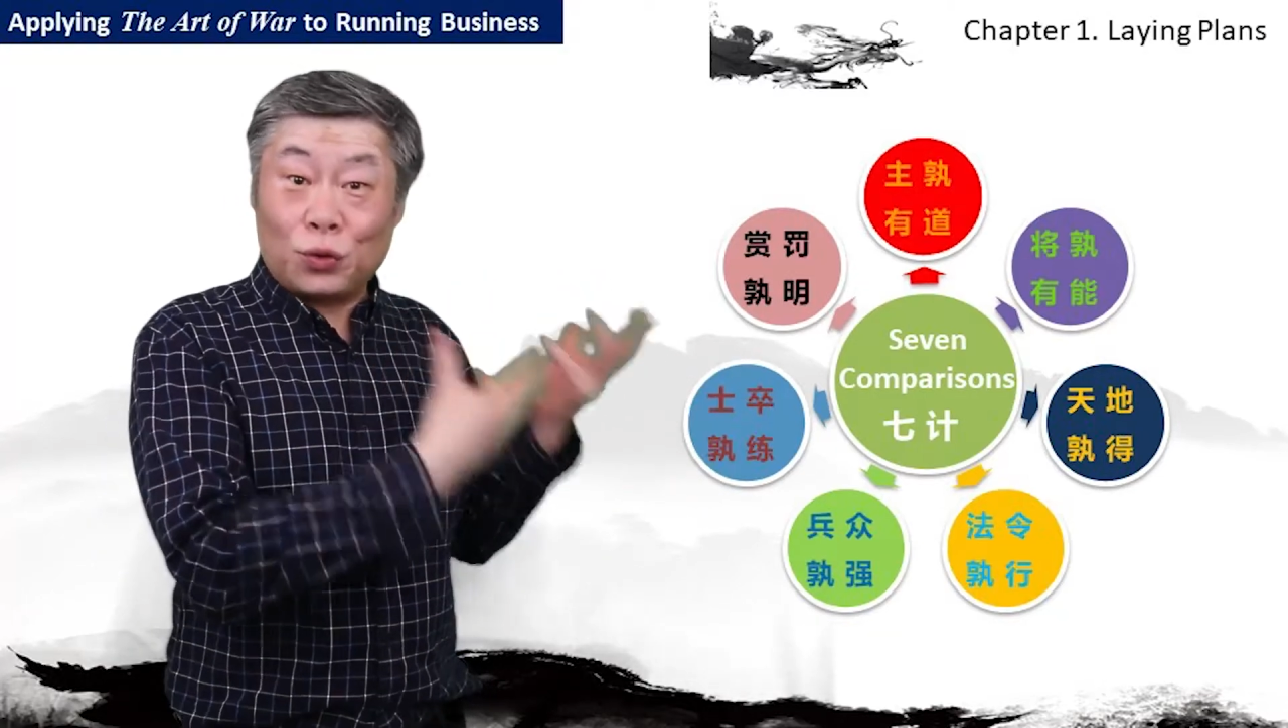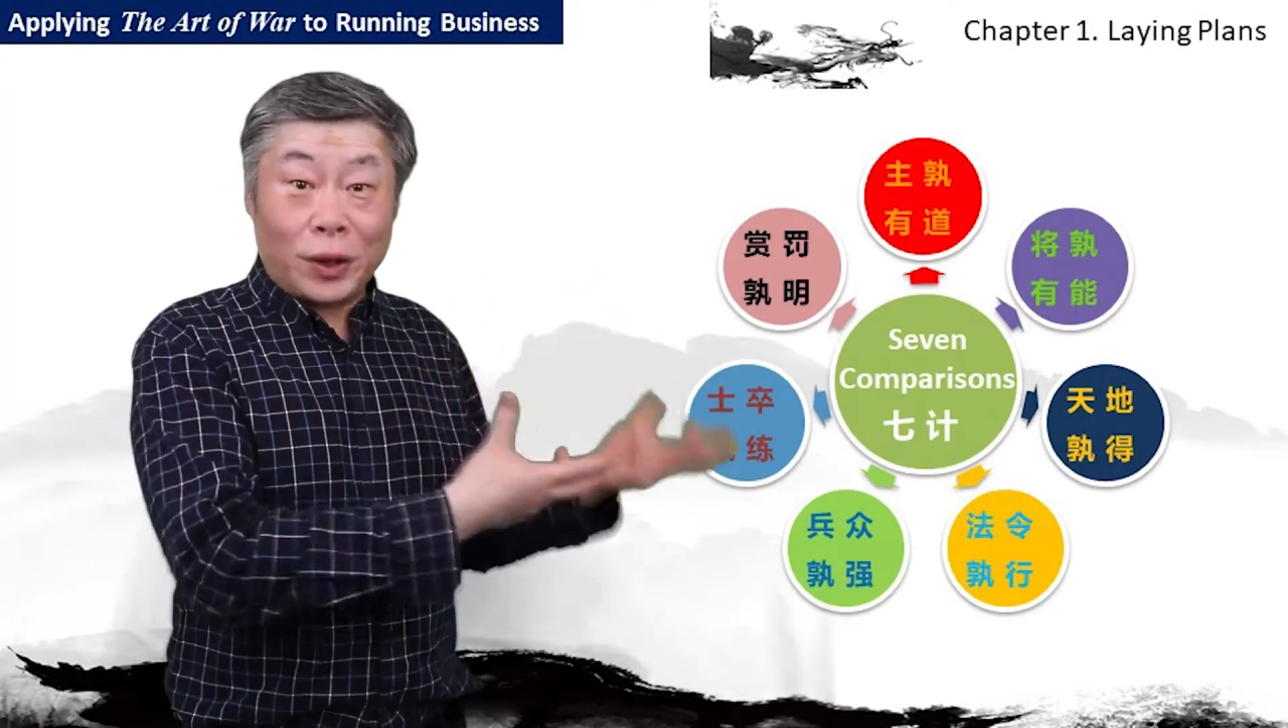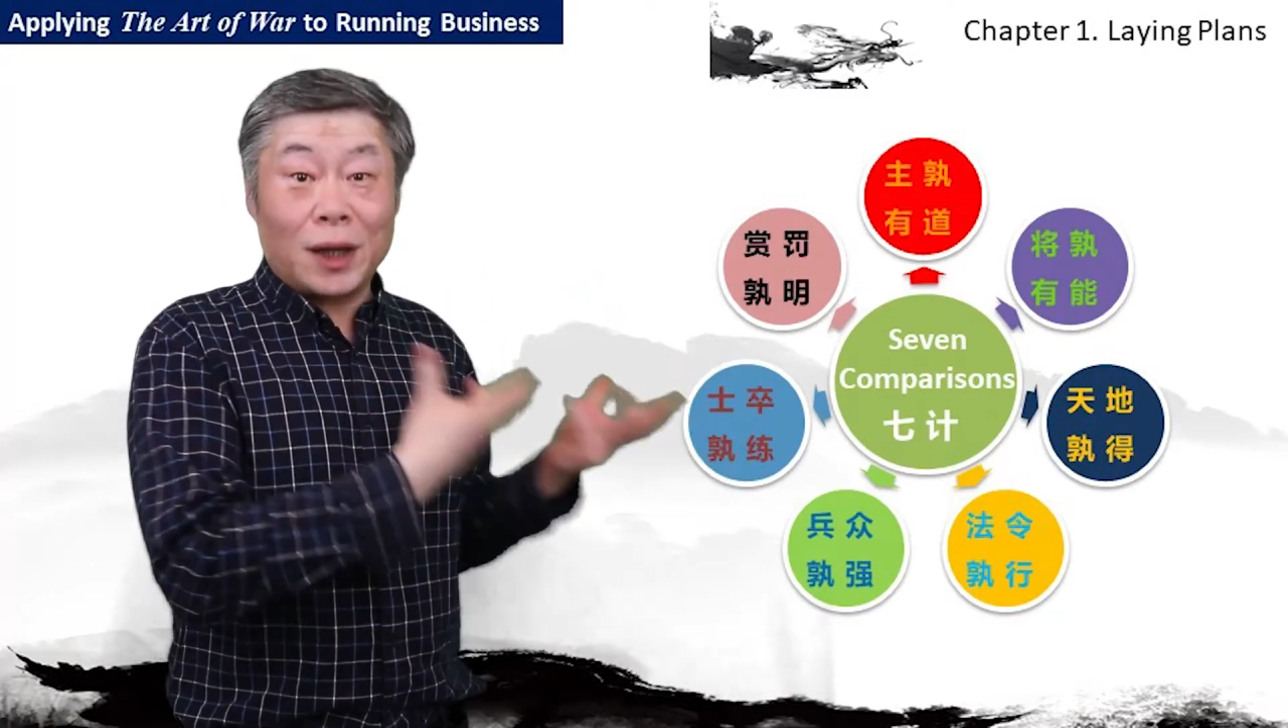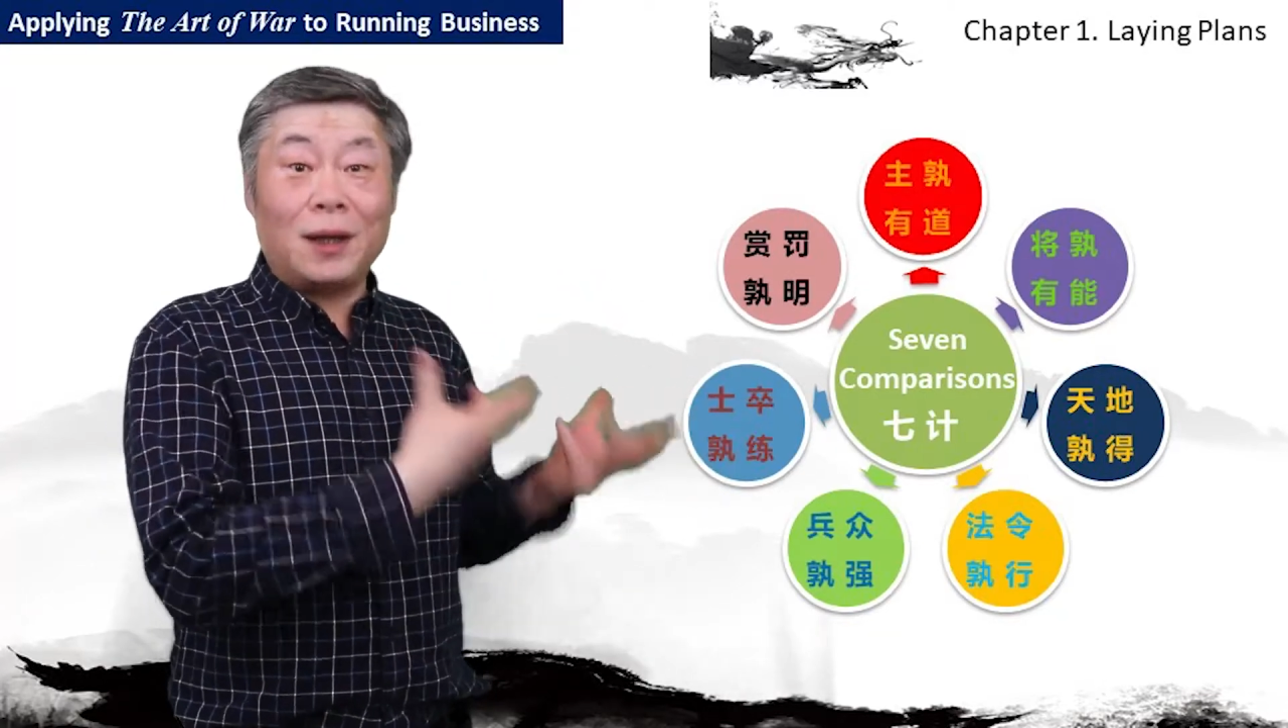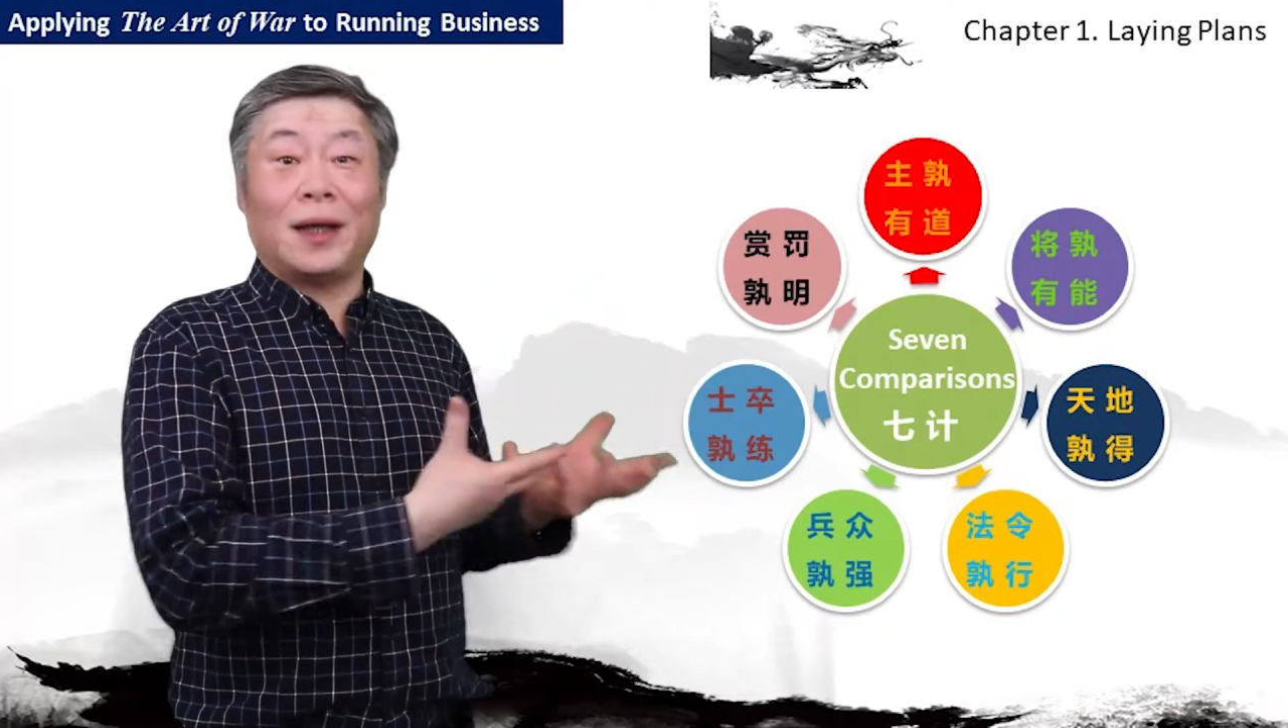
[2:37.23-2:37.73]

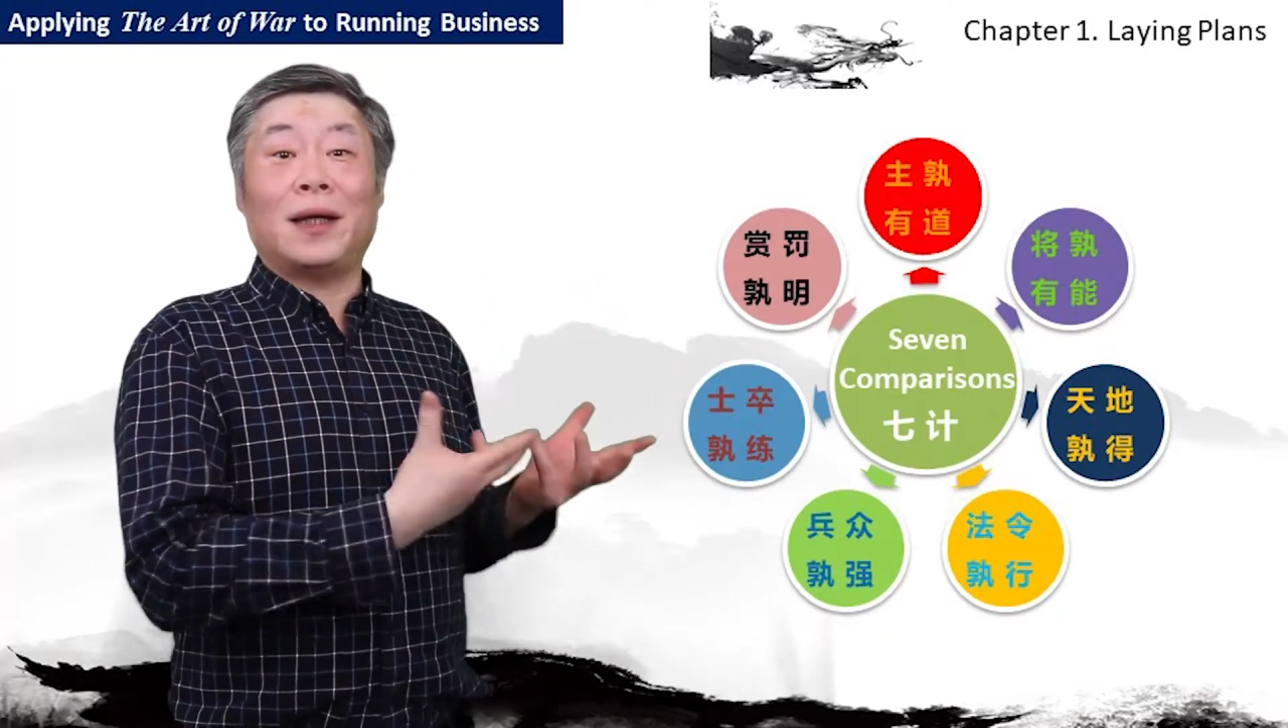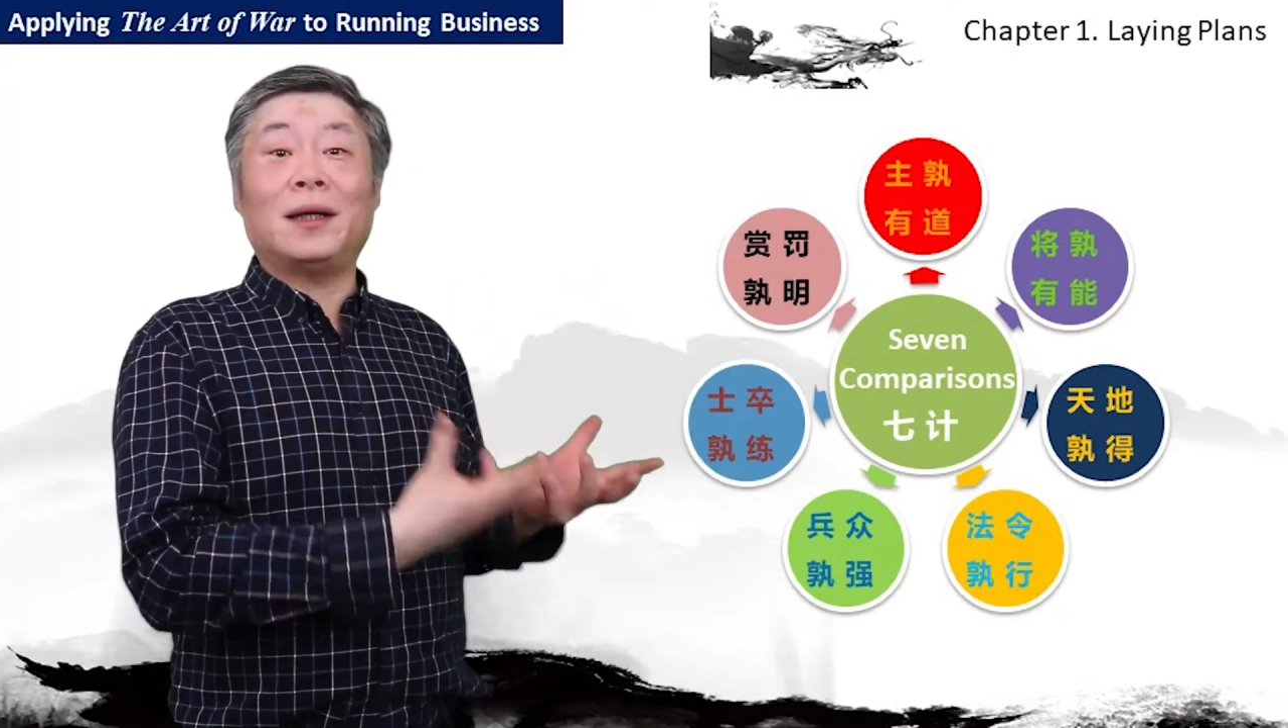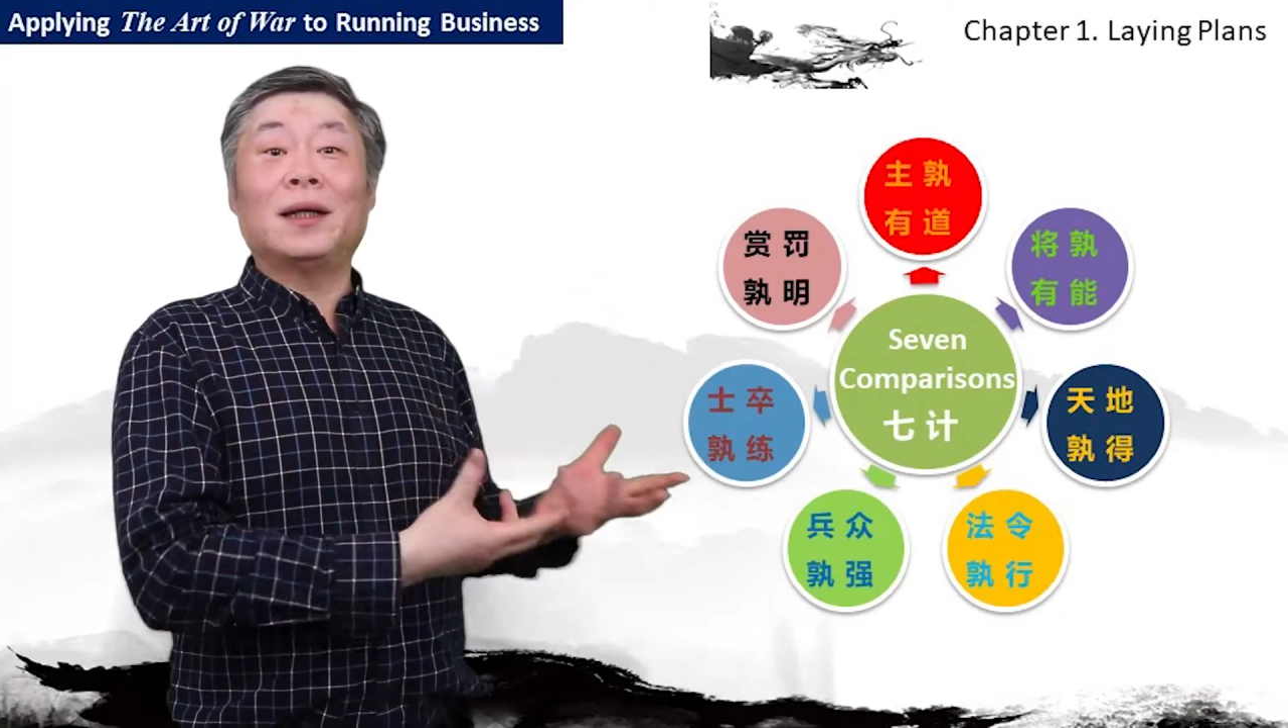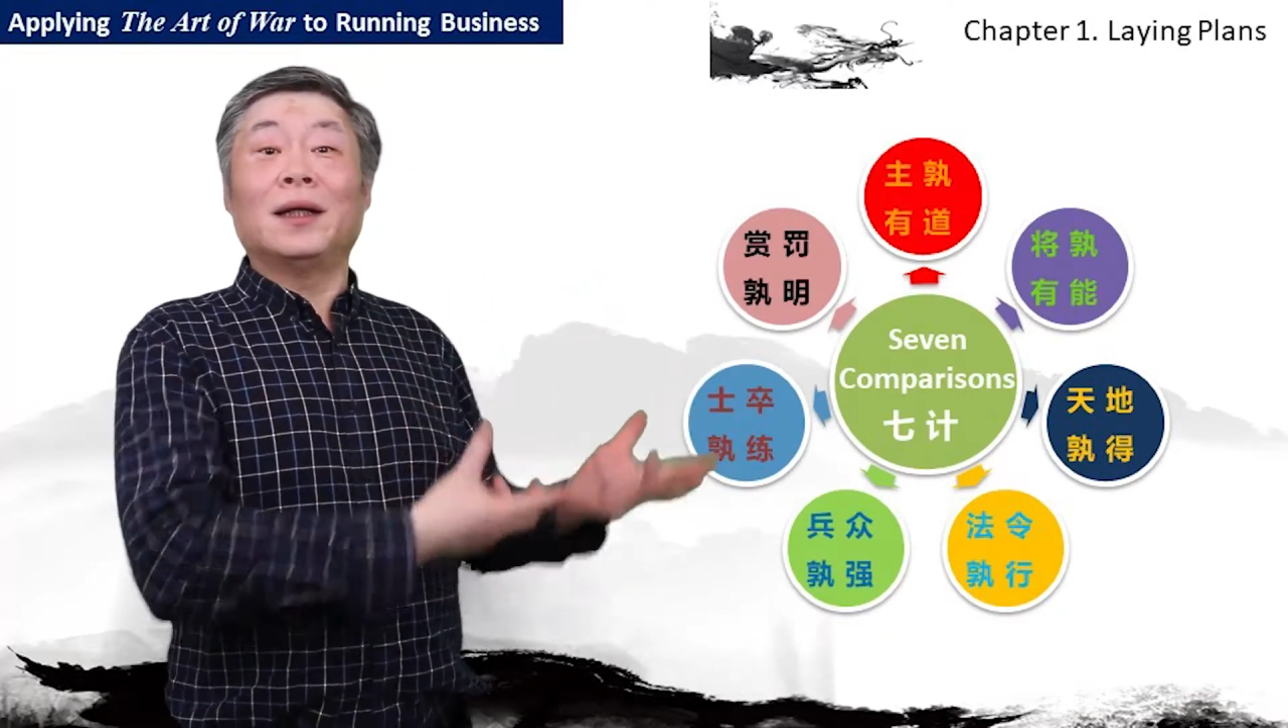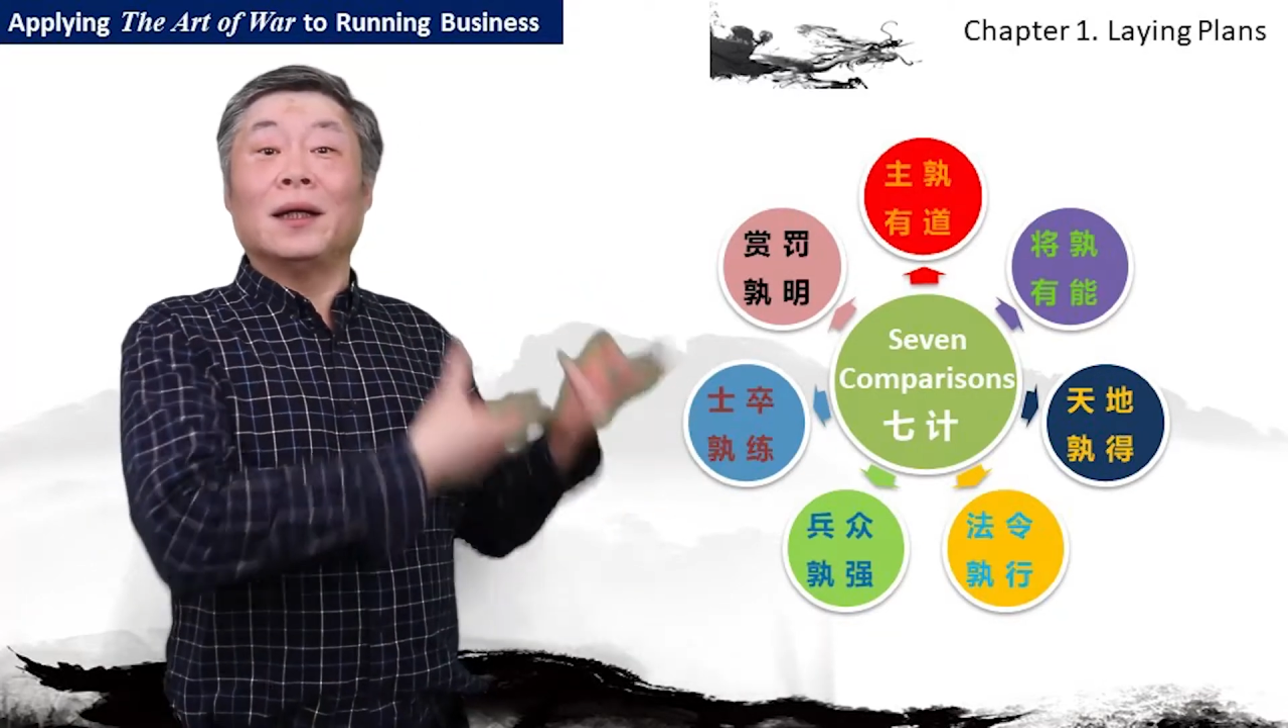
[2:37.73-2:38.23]
really